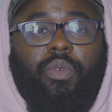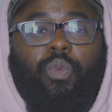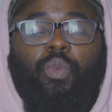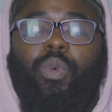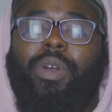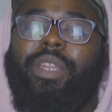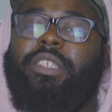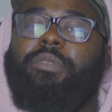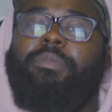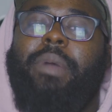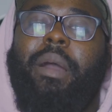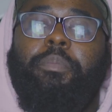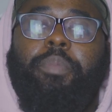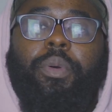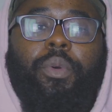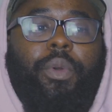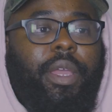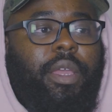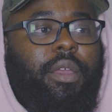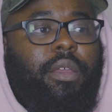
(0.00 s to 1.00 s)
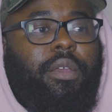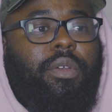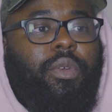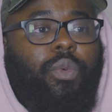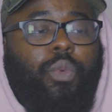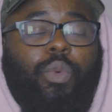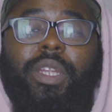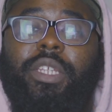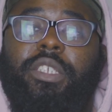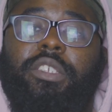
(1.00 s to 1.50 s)
what is my point?
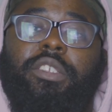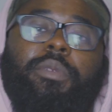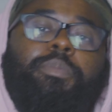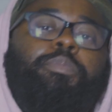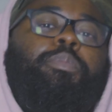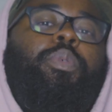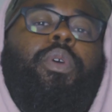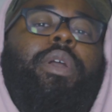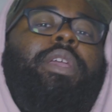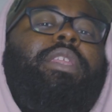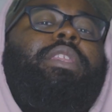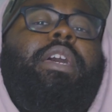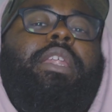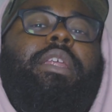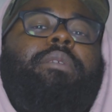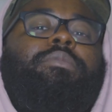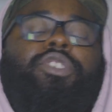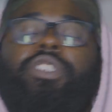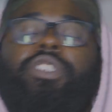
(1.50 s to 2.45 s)
What is the point that I'm